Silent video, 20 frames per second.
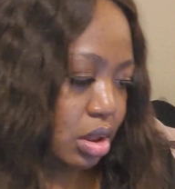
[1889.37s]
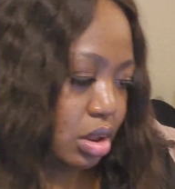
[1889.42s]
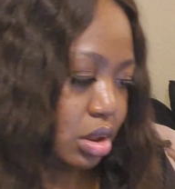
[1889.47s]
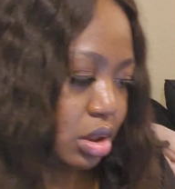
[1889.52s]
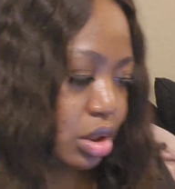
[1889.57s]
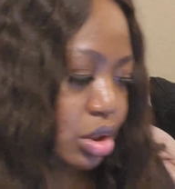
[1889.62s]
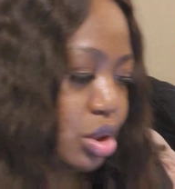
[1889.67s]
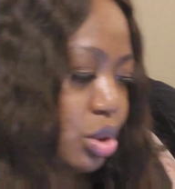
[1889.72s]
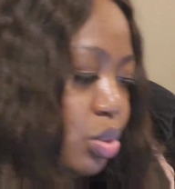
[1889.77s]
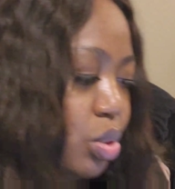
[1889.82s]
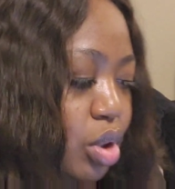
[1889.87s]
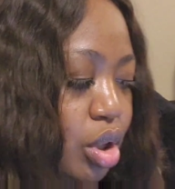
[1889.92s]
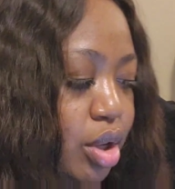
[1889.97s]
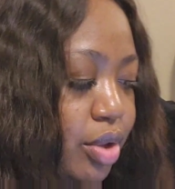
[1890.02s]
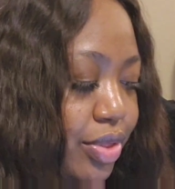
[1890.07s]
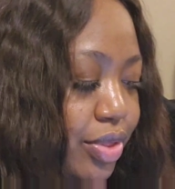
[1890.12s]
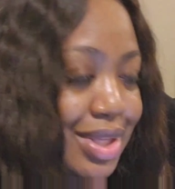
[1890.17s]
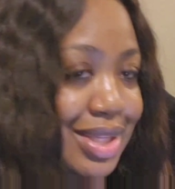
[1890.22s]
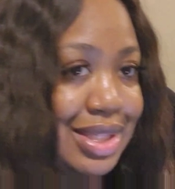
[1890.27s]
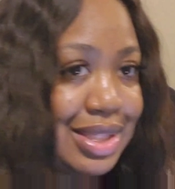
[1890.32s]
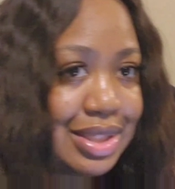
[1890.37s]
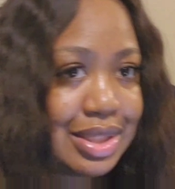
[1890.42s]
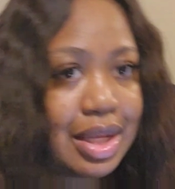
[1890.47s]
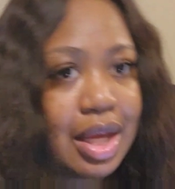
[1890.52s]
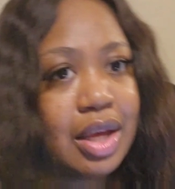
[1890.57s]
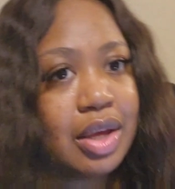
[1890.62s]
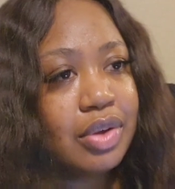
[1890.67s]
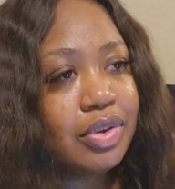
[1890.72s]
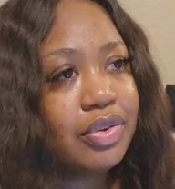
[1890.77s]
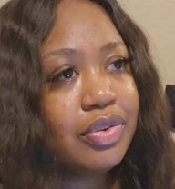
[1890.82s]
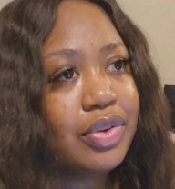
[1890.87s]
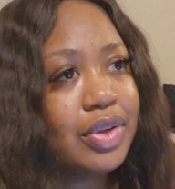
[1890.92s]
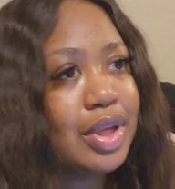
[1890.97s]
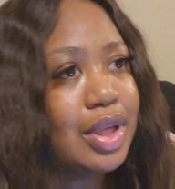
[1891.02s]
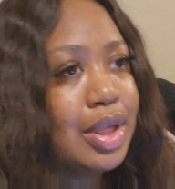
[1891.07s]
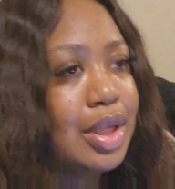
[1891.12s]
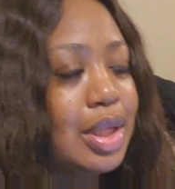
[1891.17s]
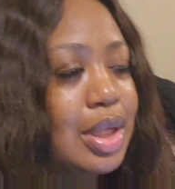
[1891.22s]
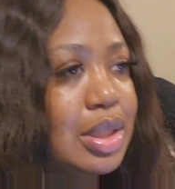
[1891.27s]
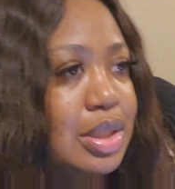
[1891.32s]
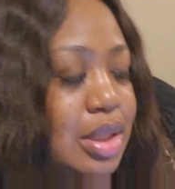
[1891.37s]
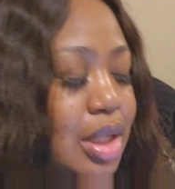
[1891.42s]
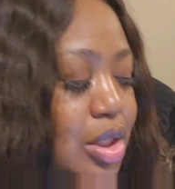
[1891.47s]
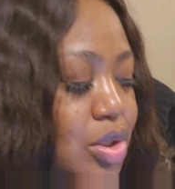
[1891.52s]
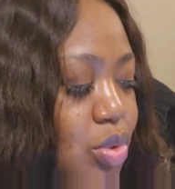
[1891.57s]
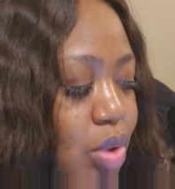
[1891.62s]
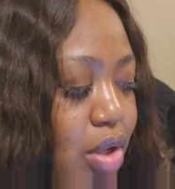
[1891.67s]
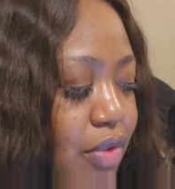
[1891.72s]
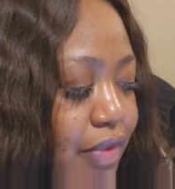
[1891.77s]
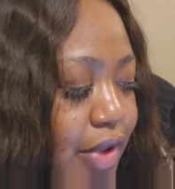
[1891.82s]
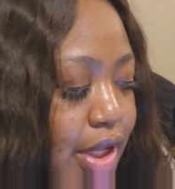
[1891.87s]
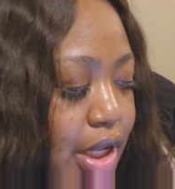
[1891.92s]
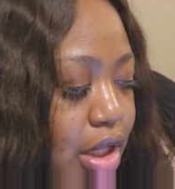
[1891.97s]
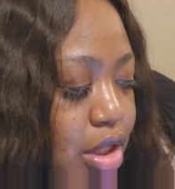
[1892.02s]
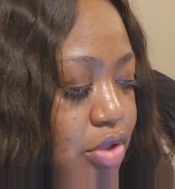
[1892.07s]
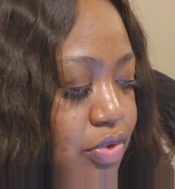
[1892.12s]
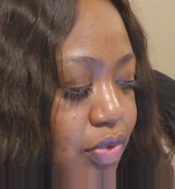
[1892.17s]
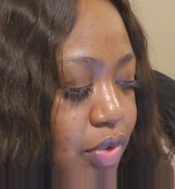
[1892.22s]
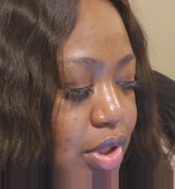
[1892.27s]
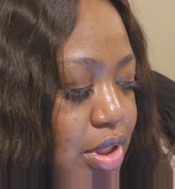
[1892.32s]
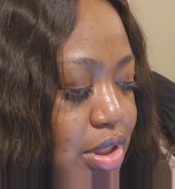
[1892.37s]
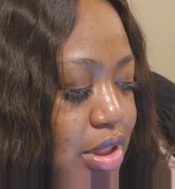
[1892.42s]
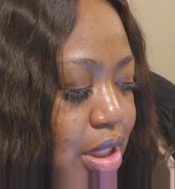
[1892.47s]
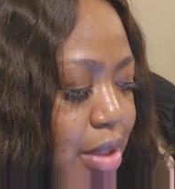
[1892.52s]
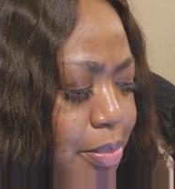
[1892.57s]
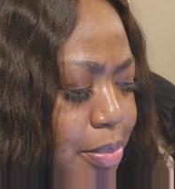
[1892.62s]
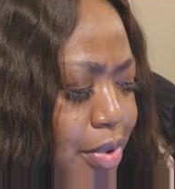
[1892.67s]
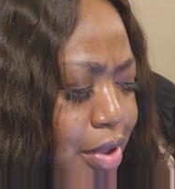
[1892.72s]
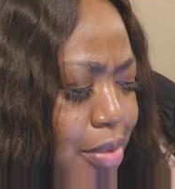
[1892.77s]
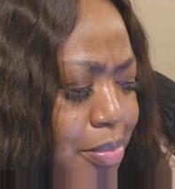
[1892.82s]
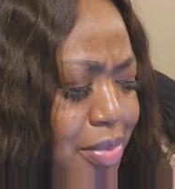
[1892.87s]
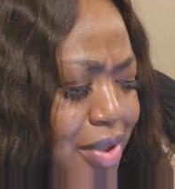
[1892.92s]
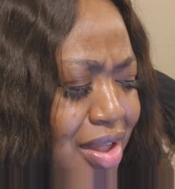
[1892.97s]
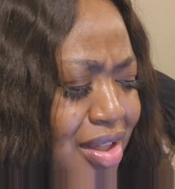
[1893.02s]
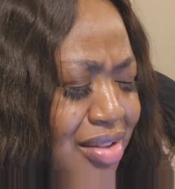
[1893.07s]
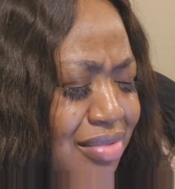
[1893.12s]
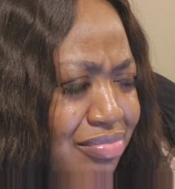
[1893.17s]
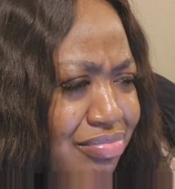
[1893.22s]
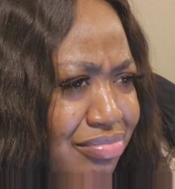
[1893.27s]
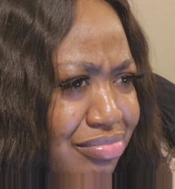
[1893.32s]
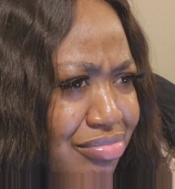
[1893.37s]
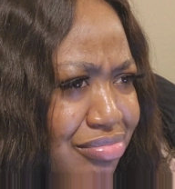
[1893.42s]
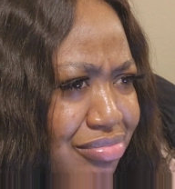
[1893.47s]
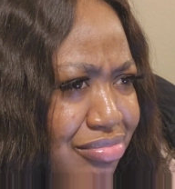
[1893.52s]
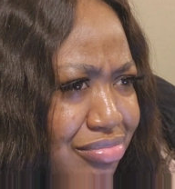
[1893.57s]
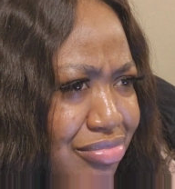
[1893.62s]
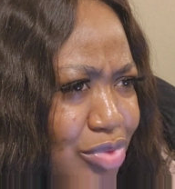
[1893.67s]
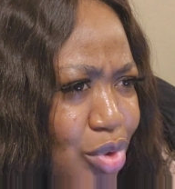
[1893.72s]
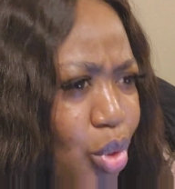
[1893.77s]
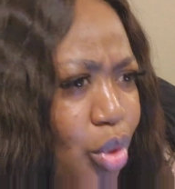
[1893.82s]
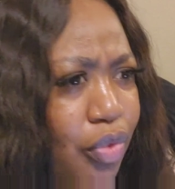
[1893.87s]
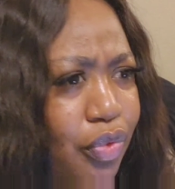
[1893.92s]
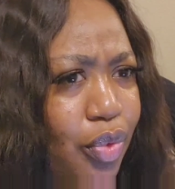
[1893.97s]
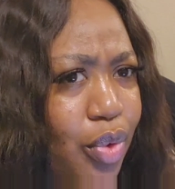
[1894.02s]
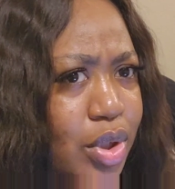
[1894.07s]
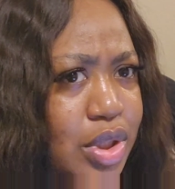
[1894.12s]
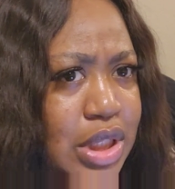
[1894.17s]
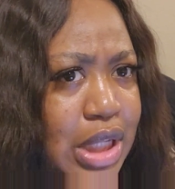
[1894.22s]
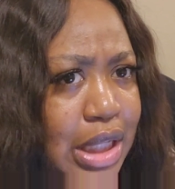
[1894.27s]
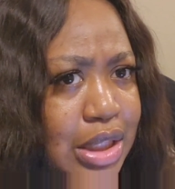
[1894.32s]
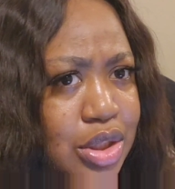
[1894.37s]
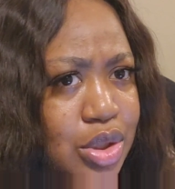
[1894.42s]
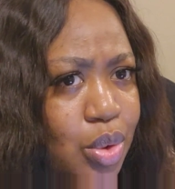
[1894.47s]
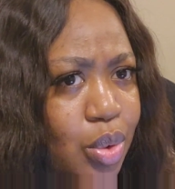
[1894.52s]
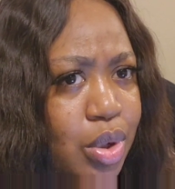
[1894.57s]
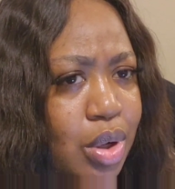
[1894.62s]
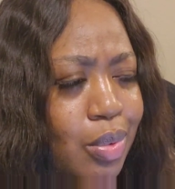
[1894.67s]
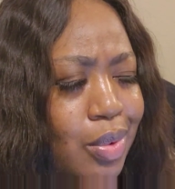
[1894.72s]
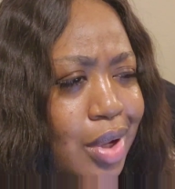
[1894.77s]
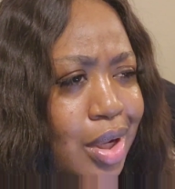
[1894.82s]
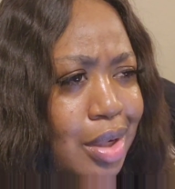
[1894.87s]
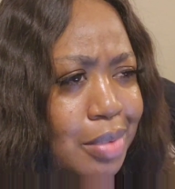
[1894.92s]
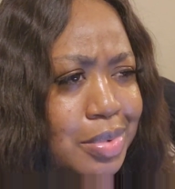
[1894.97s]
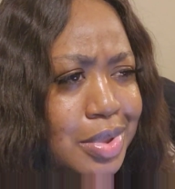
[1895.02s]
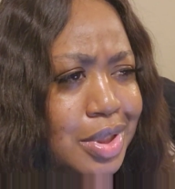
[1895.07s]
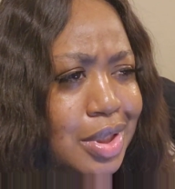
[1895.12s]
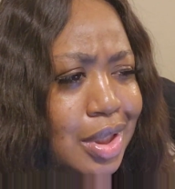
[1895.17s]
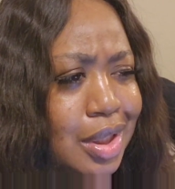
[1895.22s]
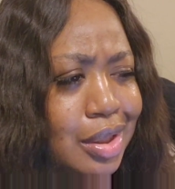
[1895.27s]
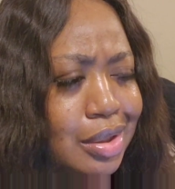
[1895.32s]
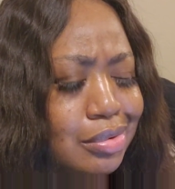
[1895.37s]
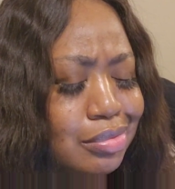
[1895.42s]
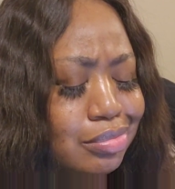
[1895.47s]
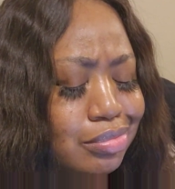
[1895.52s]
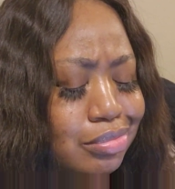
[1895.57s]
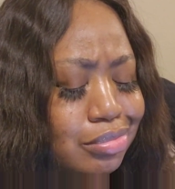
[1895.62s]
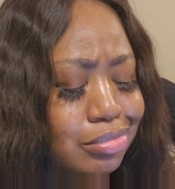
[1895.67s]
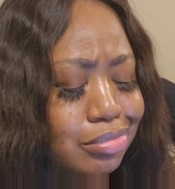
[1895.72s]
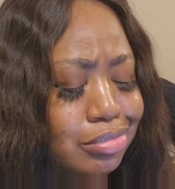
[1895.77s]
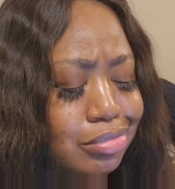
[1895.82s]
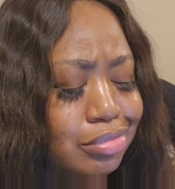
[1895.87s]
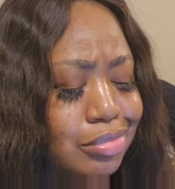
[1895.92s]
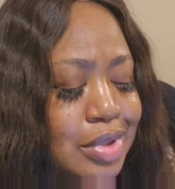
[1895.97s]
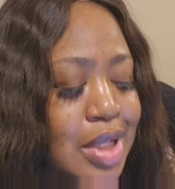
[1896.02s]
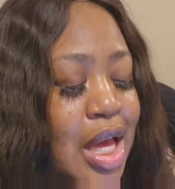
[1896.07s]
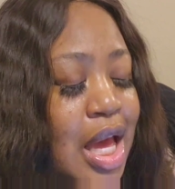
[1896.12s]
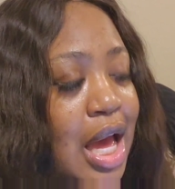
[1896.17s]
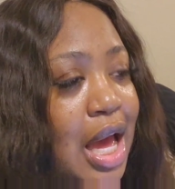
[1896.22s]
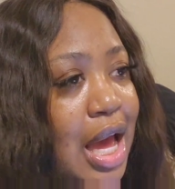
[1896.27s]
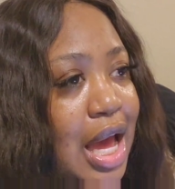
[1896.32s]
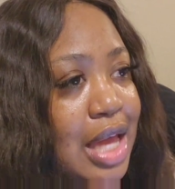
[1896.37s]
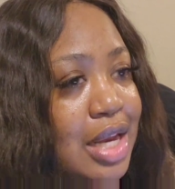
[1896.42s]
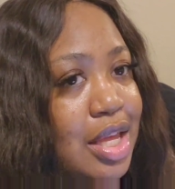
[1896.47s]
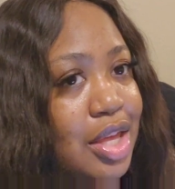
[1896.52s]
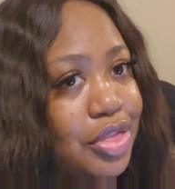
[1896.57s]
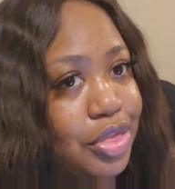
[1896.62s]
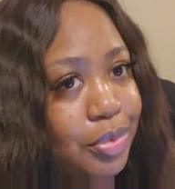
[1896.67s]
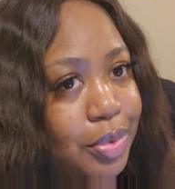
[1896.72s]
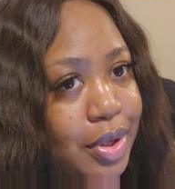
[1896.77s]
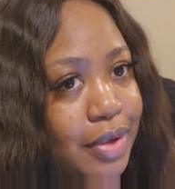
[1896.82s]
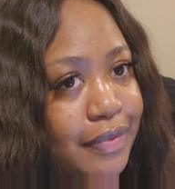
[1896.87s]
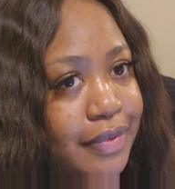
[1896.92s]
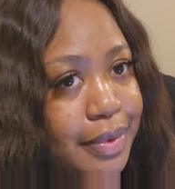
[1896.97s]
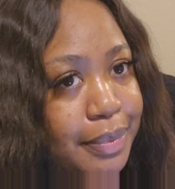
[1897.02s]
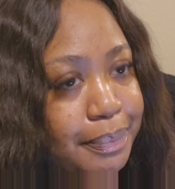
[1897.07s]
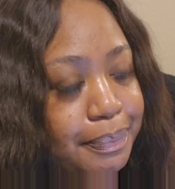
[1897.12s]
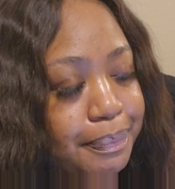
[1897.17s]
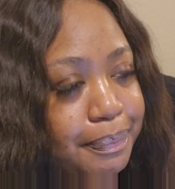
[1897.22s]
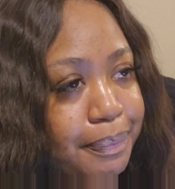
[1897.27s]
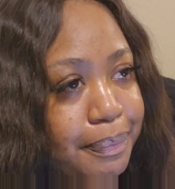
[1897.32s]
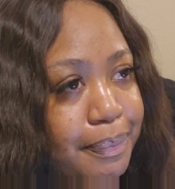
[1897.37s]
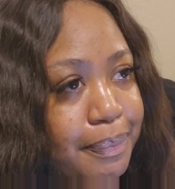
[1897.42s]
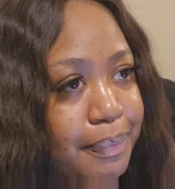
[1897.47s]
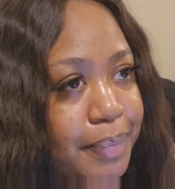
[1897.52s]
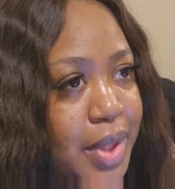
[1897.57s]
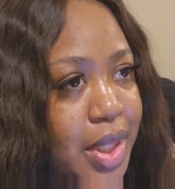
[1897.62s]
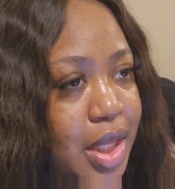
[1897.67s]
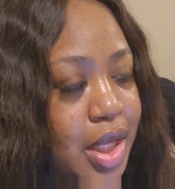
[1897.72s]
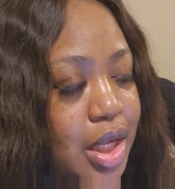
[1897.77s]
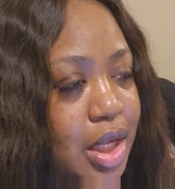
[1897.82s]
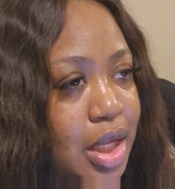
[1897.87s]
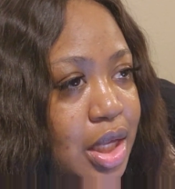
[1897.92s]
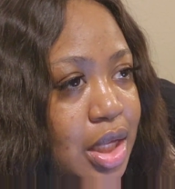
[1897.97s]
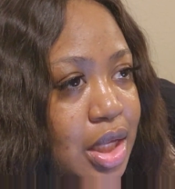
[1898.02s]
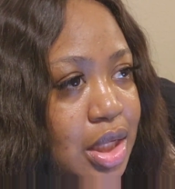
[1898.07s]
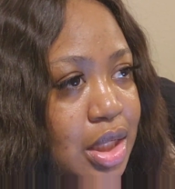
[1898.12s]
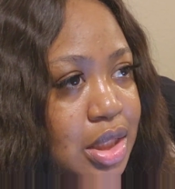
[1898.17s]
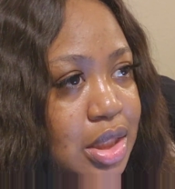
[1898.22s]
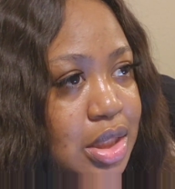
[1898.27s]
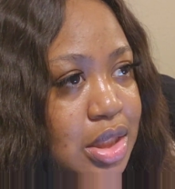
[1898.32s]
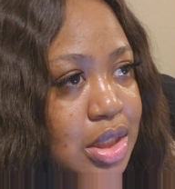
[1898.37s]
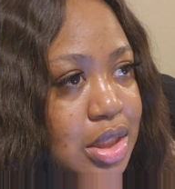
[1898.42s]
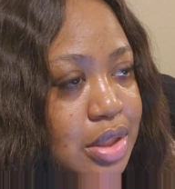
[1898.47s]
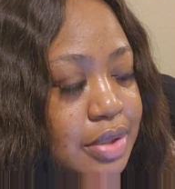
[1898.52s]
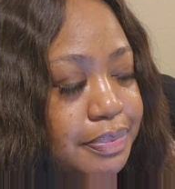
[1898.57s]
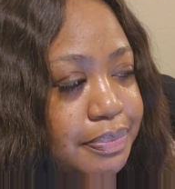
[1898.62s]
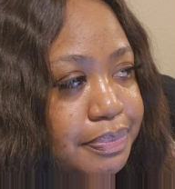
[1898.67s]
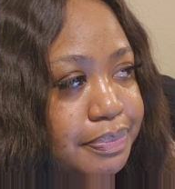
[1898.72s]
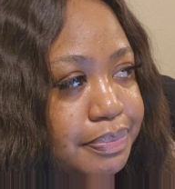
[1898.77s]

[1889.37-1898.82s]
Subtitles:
to do all this stuff, it's like $25 for a sample. And I'm like, or for to like to order one. I'm just like, I need three of them because